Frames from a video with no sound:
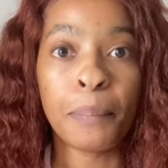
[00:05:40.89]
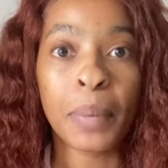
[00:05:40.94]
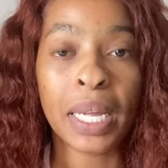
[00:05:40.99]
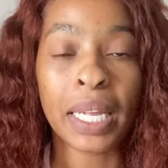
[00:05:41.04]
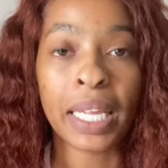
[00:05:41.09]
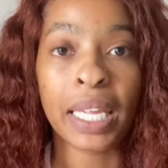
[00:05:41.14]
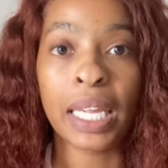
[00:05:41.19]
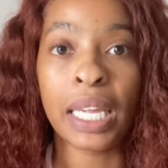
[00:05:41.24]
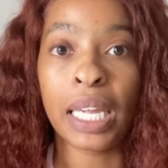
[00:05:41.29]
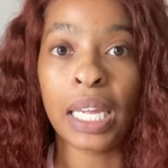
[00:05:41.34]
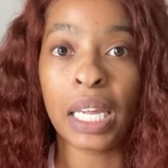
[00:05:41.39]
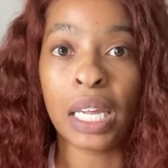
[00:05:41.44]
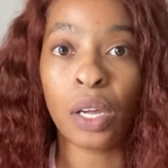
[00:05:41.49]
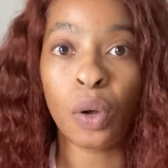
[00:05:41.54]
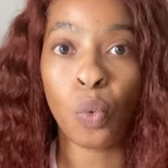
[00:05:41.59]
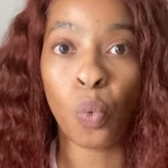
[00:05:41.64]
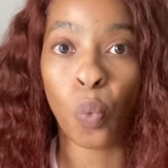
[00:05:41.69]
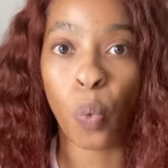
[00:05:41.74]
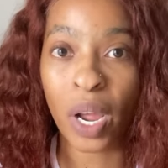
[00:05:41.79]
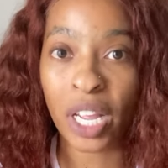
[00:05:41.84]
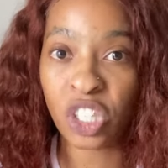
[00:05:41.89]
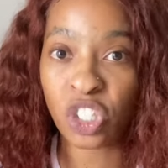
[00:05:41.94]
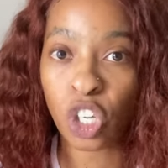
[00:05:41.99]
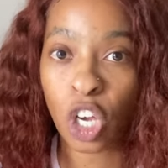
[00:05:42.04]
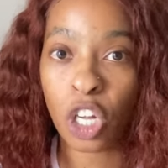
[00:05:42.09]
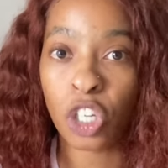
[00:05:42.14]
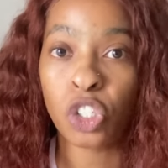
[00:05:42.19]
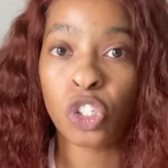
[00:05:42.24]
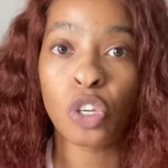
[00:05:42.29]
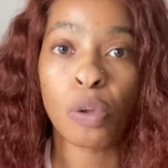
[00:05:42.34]
he went
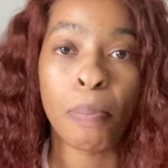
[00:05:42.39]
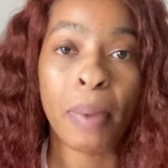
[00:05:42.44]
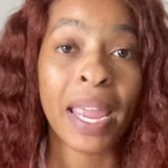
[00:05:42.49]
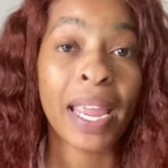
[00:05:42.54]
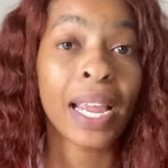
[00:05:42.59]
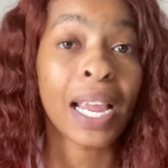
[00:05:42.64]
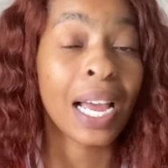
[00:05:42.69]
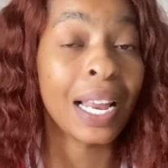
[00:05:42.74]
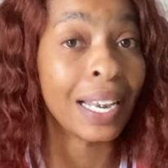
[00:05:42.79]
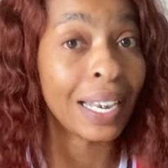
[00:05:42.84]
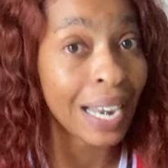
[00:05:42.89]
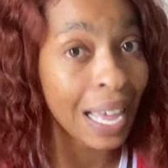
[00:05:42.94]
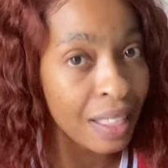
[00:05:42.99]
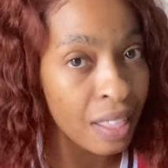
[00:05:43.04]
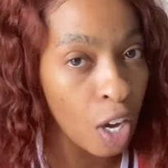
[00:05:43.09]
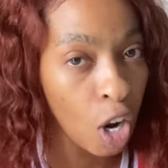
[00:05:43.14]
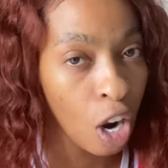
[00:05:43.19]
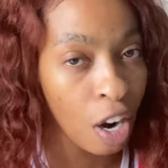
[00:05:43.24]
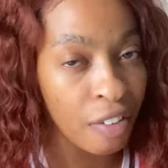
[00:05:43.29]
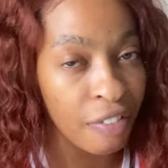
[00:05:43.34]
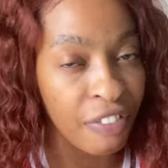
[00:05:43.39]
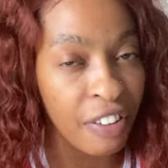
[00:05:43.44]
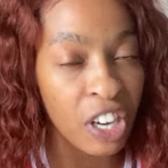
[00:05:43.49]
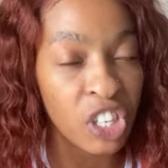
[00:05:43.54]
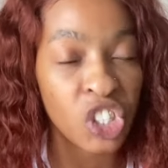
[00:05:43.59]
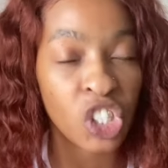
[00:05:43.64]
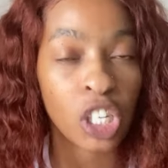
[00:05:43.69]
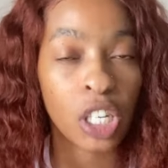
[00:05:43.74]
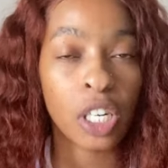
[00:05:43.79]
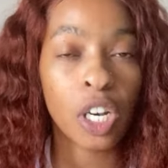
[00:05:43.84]
on to make another
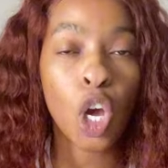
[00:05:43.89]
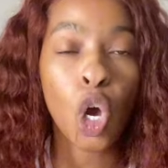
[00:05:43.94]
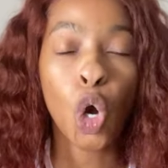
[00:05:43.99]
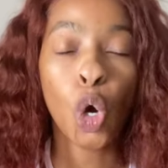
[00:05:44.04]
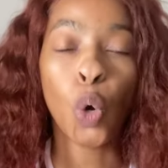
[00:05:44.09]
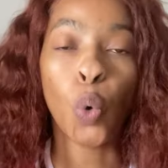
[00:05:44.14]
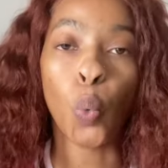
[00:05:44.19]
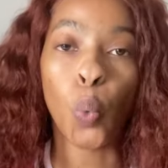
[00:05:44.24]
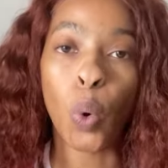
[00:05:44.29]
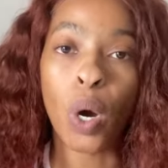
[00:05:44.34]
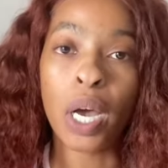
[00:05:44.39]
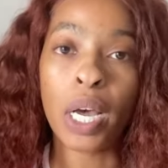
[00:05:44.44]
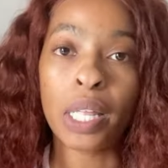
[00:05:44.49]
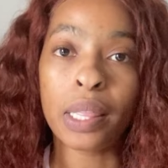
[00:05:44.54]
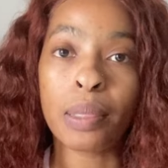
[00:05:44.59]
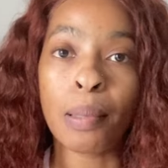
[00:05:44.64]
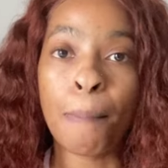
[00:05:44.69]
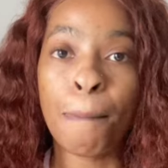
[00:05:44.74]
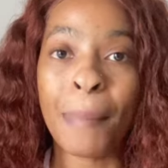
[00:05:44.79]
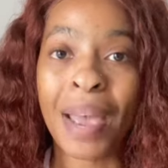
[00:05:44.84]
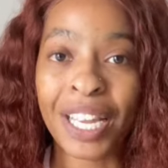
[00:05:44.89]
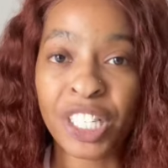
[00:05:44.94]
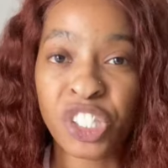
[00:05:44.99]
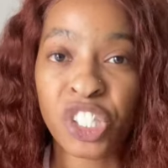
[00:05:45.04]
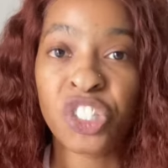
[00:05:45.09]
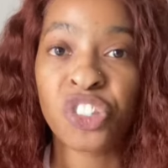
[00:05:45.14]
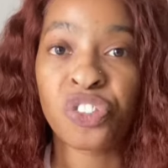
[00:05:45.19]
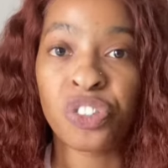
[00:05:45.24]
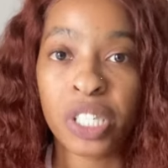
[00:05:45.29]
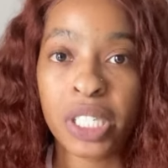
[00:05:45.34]
confession with
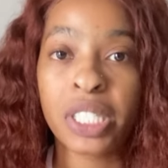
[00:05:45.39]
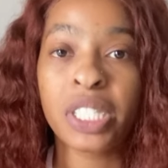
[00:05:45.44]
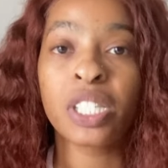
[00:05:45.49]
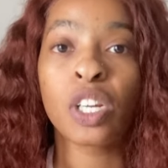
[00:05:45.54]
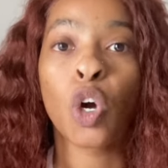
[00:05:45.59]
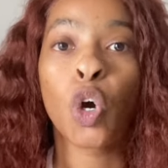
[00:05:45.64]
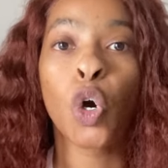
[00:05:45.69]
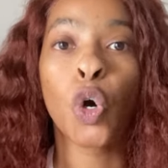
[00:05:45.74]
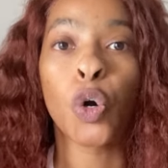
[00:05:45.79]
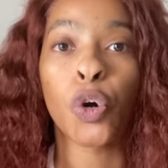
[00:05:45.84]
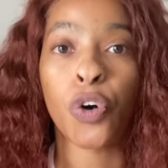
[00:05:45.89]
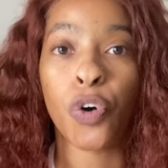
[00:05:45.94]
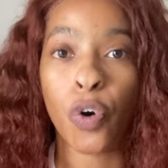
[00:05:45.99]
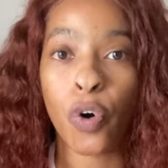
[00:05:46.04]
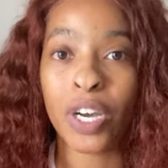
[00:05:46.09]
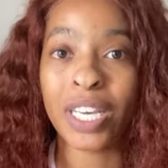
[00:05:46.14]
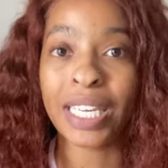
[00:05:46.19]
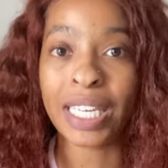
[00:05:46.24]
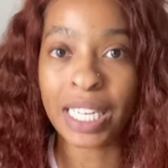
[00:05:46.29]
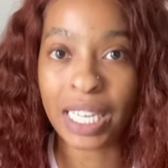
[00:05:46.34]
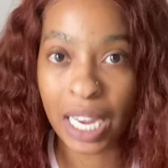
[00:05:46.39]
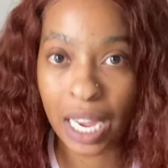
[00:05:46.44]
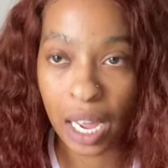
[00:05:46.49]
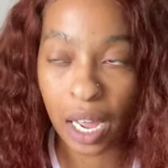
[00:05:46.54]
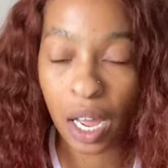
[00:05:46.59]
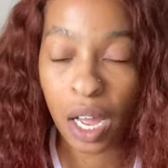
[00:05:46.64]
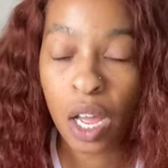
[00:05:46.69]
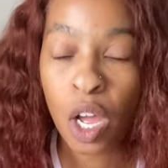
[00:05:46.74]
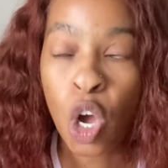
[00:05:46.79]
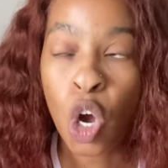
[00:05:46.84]
Magistrate
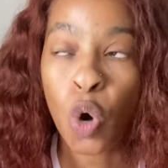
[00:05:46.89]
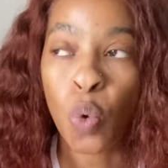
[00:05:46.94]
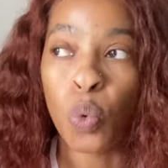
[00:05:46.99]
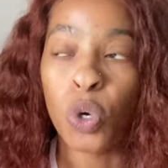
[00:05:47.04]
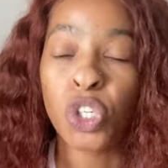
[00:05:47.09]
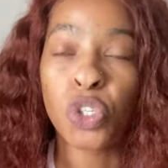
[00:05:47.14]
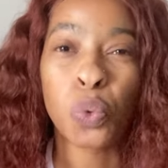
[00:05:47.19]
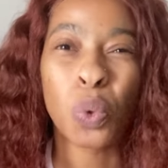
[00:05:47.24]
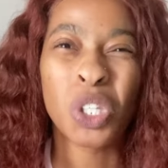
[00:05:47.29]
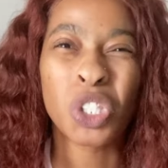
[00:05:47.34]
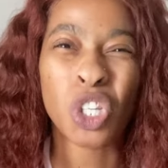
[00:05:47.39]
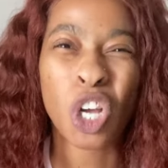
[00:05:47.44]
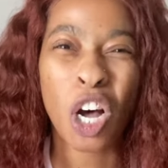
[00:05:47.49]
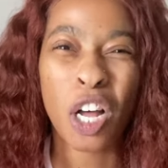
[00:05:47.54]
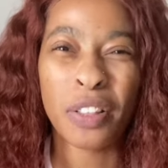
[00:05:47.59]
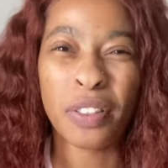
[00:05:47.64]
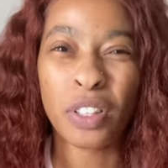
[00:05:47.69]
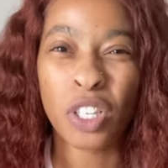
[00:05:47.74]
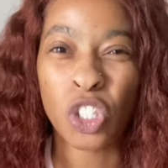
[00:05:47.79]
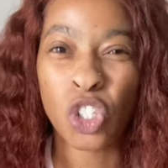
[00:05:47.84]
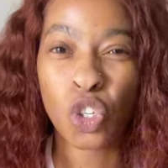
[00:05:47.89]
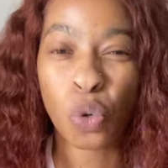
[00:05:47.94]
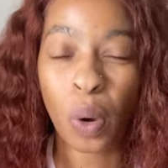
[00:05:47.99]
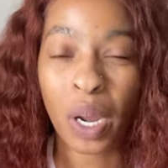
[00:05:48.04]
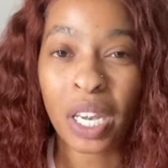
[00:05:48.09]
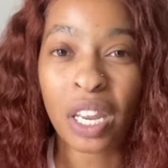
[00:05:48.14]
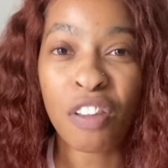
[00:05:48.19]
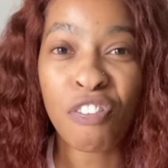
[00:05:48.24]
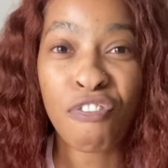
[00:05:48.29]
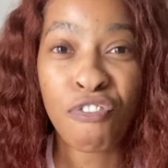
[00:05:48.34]
Kronia, which was on the
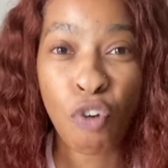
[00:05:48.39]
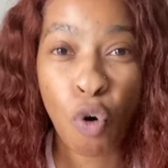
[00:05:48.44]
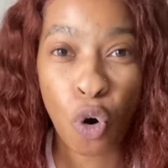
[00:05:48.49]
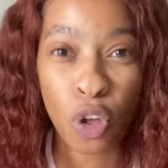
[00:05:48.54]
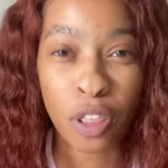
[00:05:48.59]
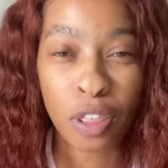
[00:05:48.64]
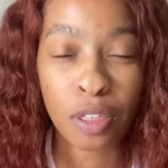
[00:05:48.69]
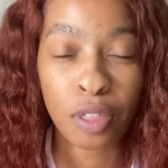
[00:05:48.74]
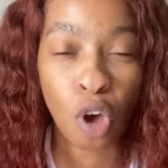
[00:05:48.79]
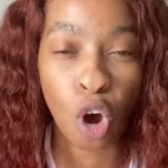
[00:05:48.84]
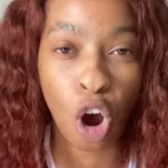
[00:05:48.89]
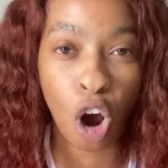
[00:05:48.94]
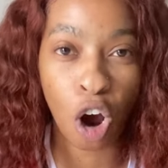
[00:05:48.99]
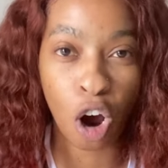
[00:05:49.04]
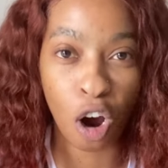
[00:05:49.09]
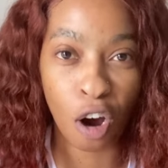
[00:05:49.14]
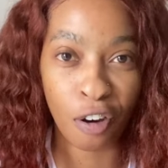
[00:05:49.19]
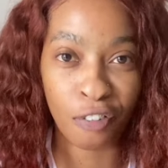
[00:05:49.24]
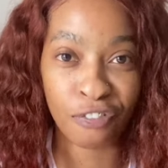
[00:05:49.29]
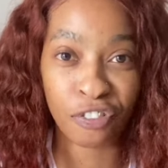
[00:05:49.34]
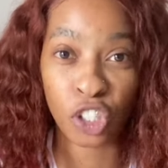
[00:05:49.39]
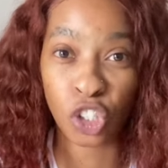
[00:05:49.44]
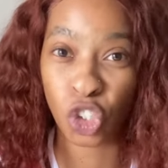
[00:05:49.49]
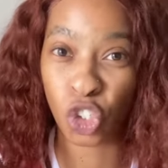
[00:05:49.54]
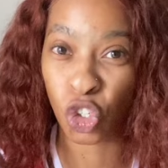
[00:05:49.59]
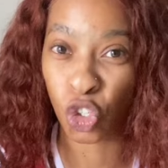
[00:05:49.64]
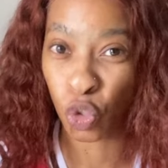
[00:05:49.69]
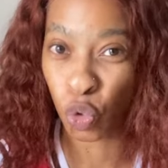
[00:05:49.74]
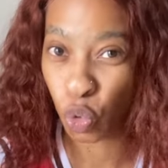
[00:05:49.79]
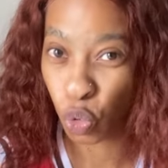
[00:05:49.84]
24th of
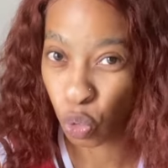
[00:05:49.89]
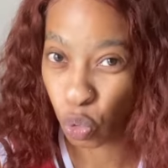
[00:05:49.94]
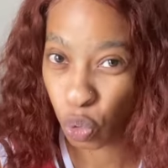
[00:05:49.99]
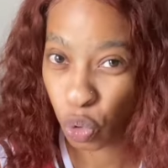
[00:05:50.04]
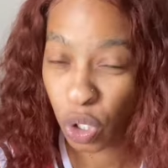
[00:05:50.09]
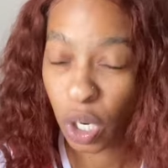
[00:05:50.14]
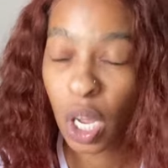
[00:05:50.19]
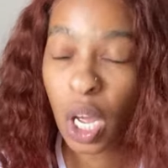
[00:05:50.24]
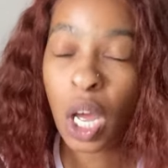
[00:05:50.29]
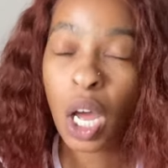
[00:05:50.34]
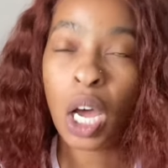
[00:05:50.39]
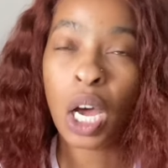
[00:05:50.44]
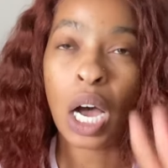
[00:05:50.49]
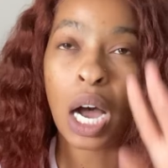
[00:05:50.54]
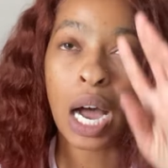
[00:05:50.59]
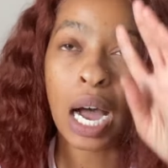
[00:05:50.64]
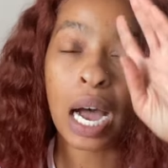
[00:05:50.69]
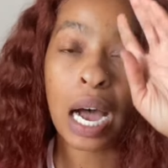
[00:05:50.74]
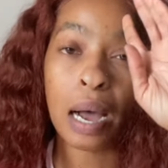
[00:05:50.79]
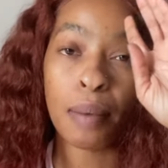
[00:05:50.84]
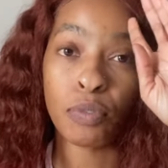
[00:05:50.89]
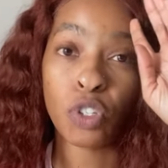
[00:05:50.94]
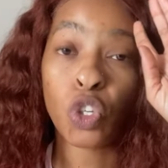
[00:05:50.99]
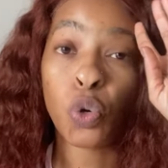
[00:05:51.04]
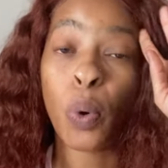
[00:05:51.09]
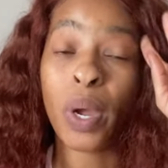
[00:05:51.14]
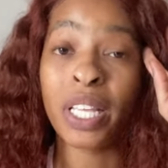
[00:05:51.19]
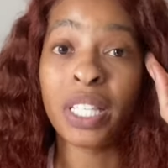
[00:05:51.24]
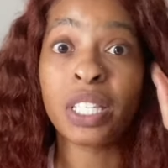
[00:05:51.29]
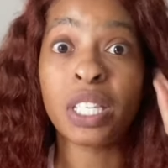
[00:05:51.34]
June
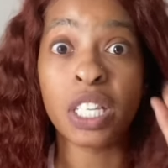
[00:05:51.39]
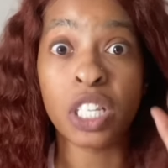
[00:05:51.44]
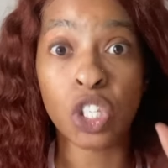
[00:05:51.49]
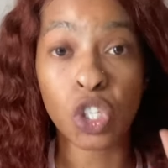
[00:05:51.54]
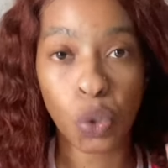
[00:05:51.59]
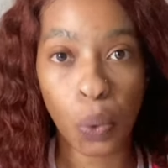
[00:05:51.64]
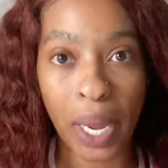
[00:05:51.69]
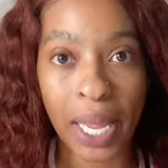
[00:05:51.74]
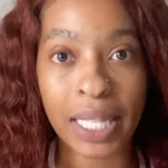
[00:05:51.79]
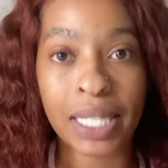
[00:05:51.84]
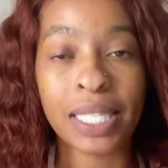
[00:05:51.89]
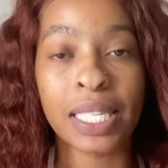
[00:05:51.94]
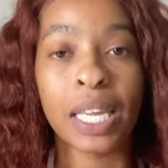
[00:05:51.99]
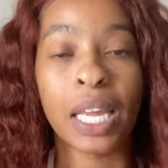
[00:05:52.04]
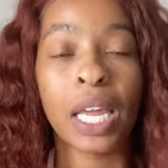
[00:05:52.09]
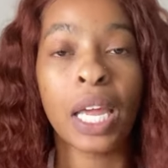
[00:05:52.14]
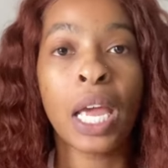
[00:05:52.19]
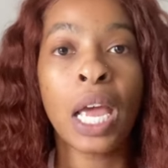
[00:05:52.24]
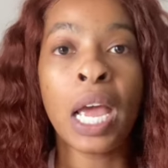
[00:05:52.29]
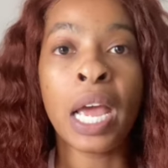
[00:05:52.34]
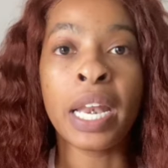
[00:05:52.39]
2020.